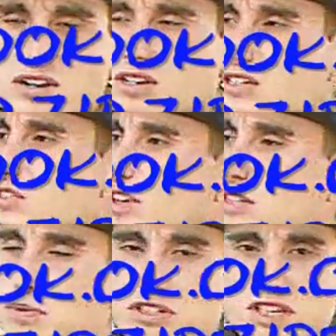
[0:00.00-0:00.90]
You can just
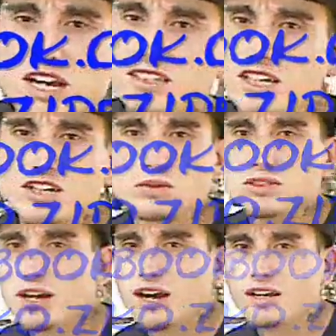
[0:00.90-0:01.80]

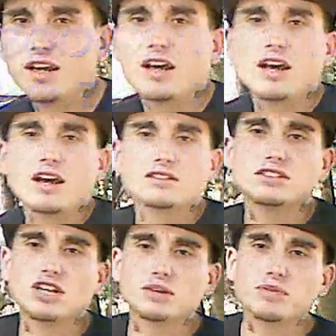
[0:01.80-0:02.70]
Facebook/EchoSide
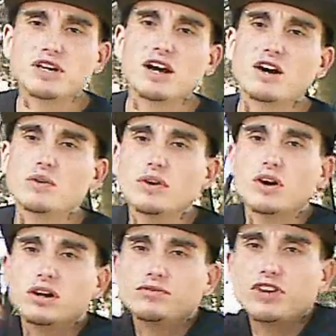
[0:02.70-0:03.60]
to check me out
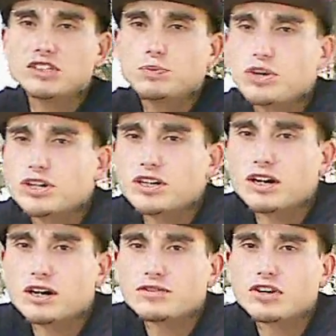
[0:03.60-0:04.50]
on Facebook.
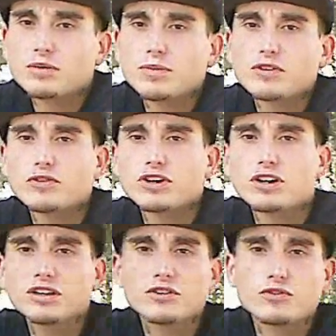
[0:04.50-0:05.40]
If you're not my friend
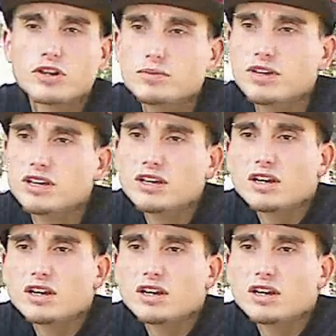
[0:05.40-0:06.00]
on there, friend me.